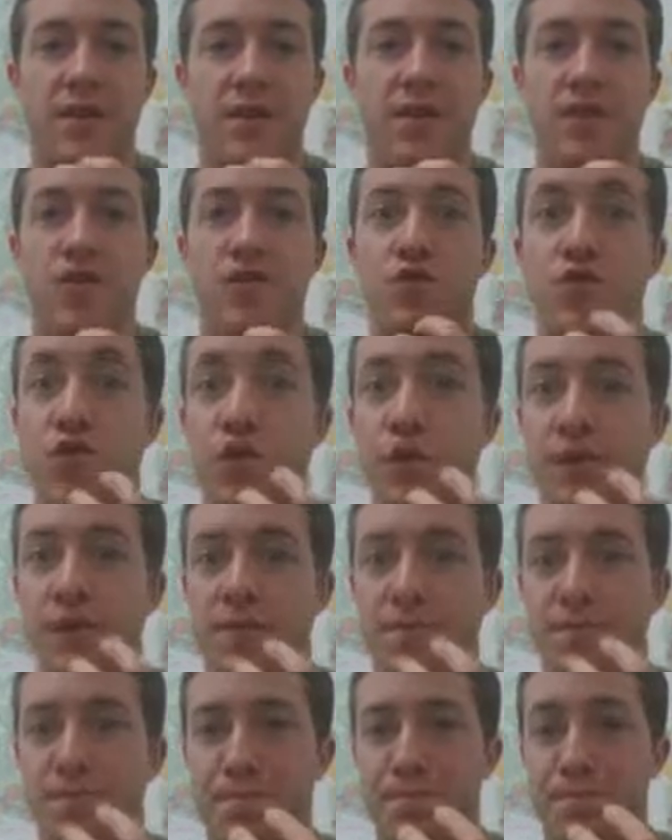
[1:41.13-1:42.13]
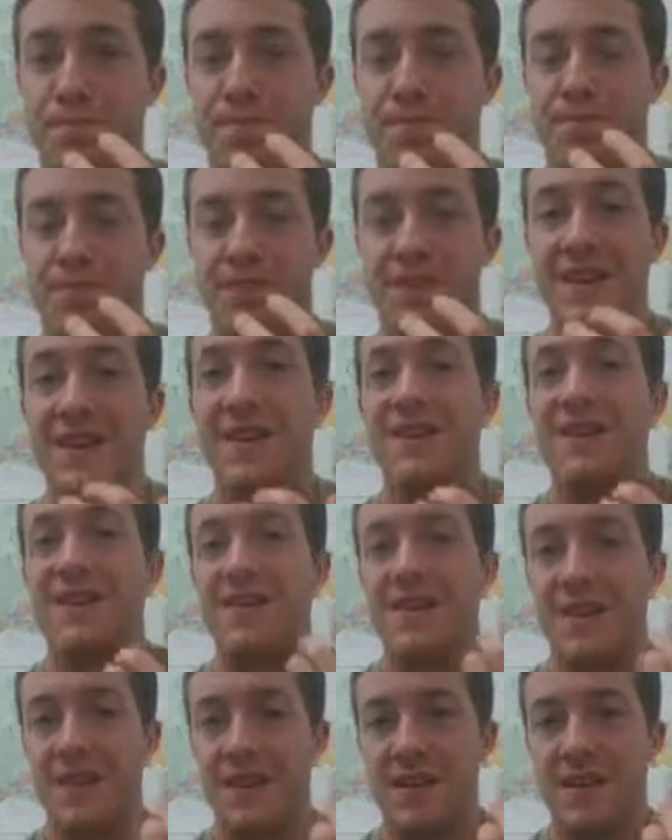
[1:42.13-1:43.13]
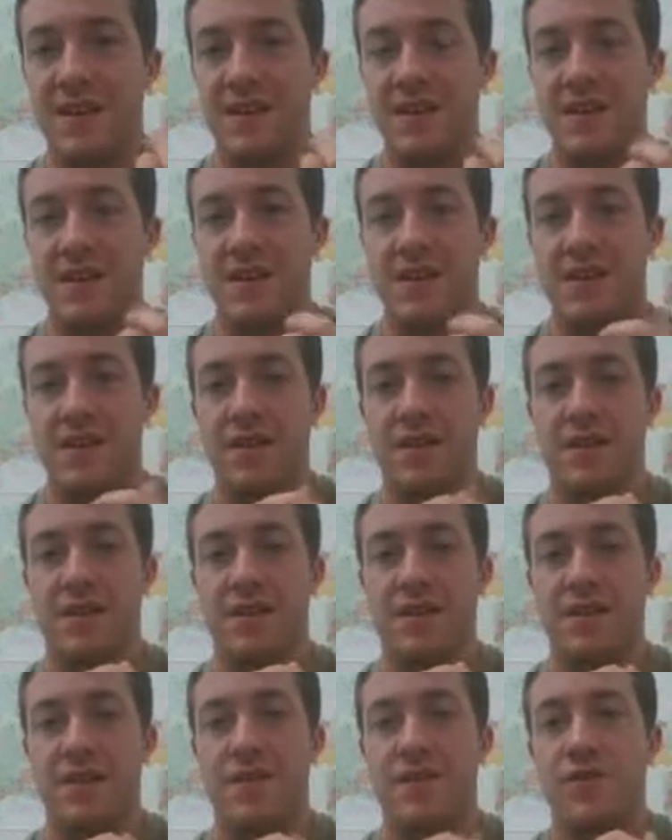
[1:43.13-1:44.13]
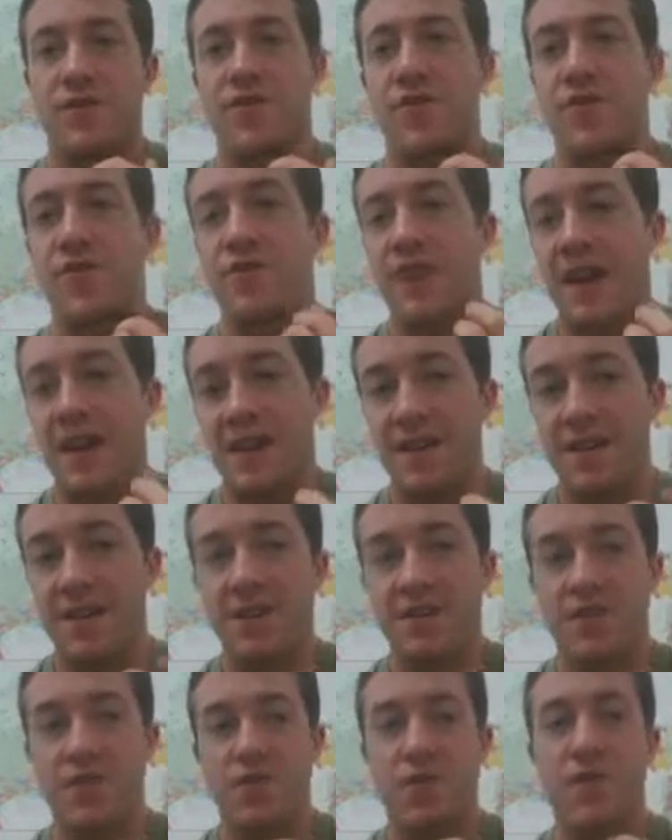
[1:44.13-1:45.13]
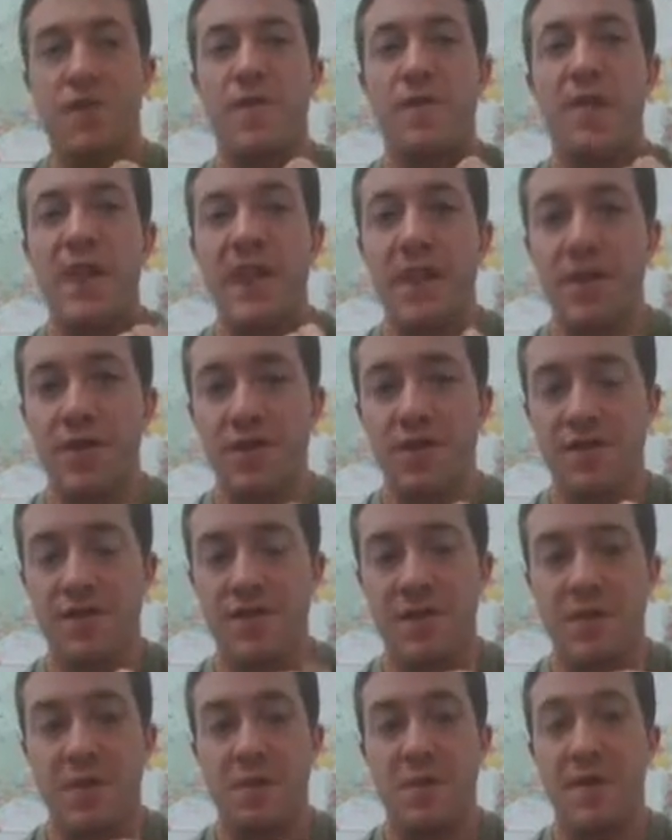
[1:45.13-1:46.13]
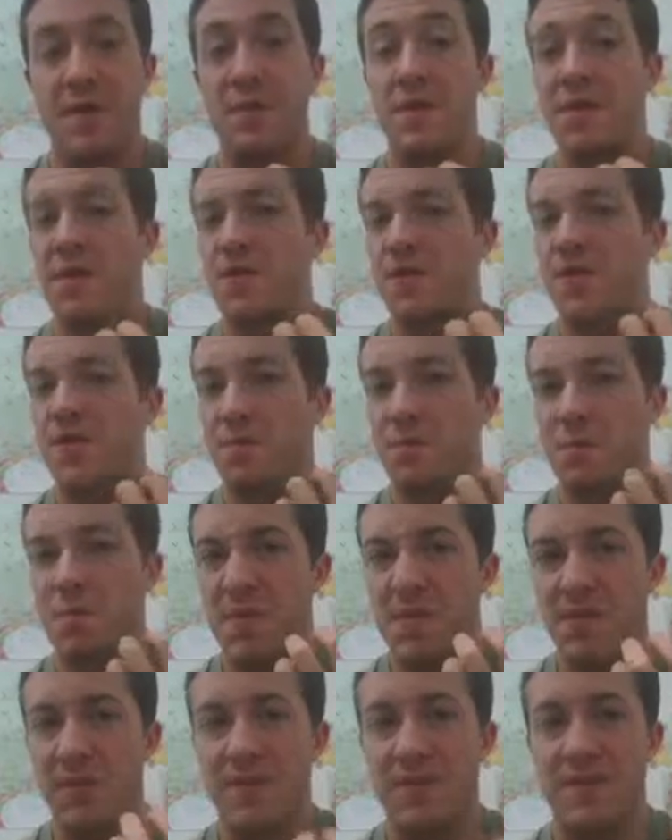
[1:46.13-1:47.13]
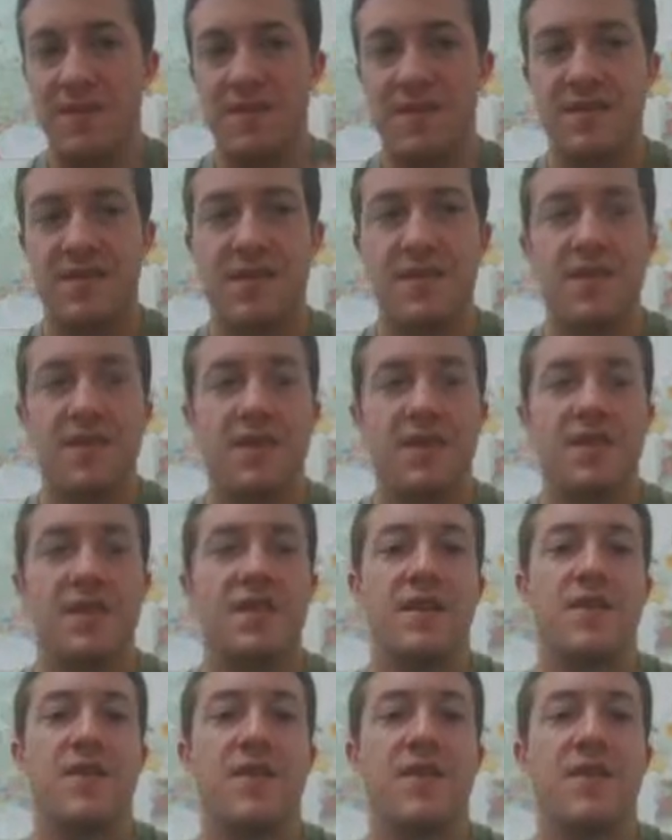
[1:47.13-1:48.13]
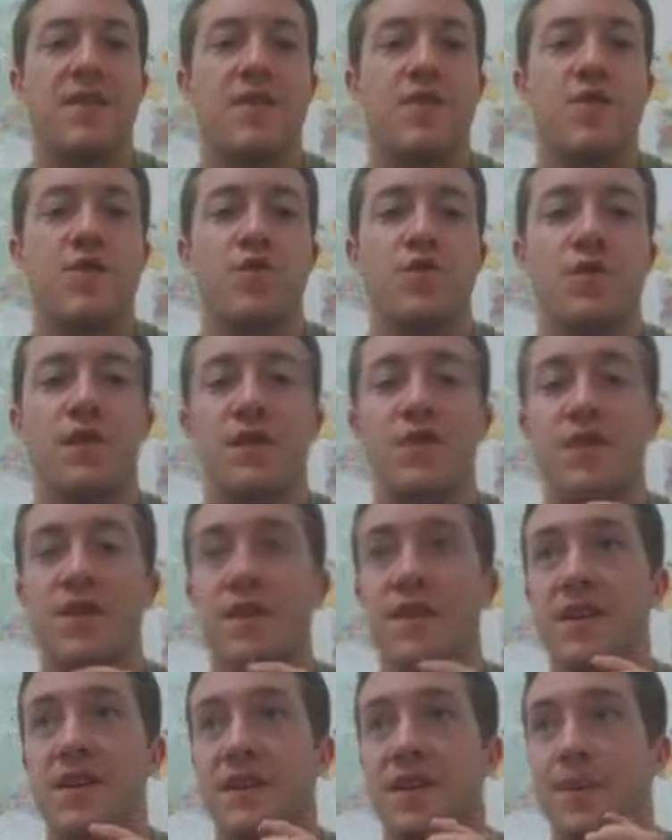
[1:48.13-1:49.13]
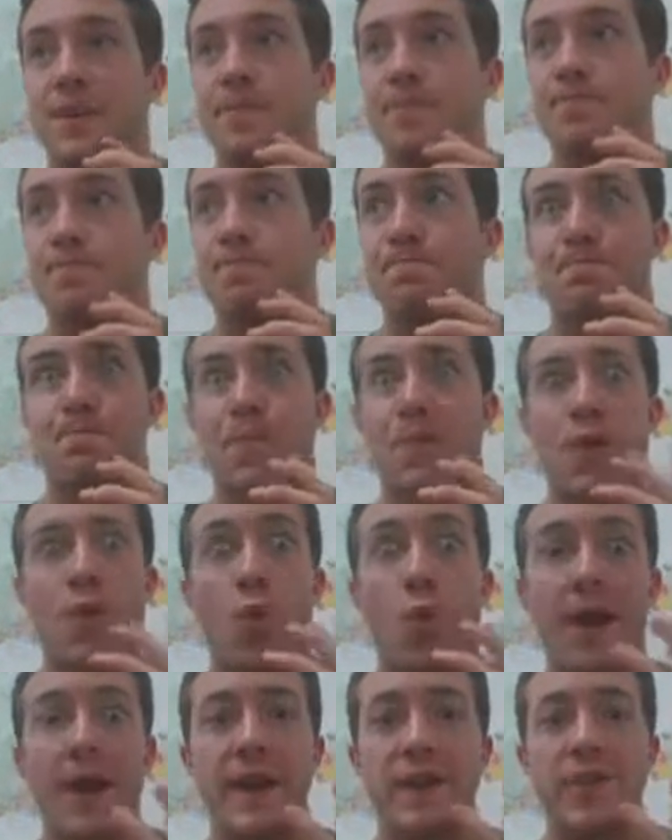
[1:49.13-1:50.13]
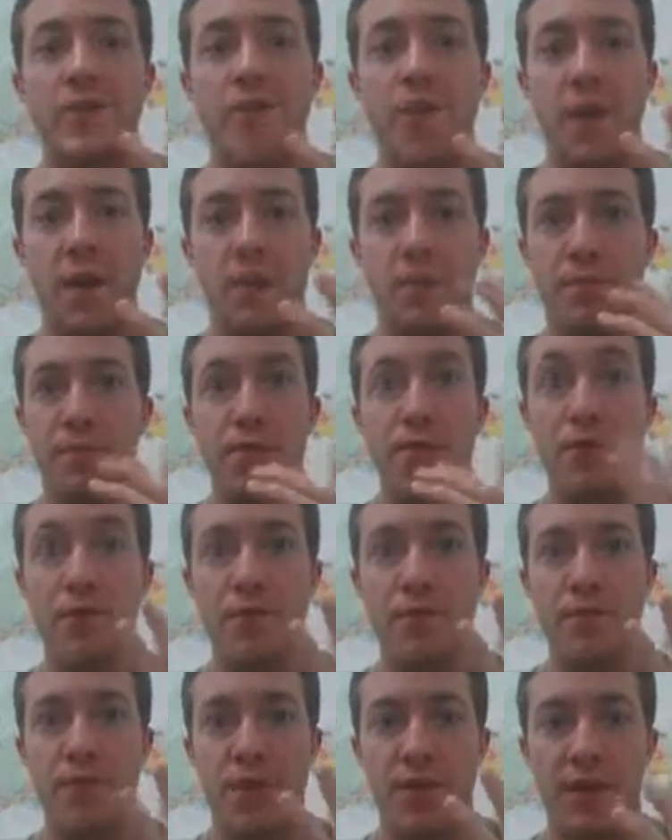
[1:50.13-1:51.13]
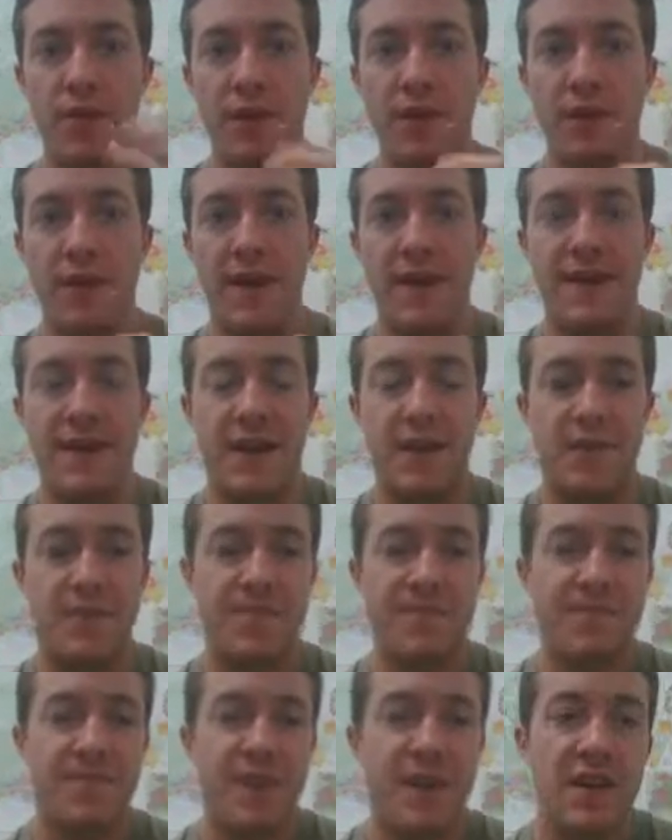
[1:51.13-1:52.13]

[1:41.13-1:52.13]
enjoy easily strong tannins, strong flavors, maybe a little bit of bitterness, which will literally wake you up, blow your mind out.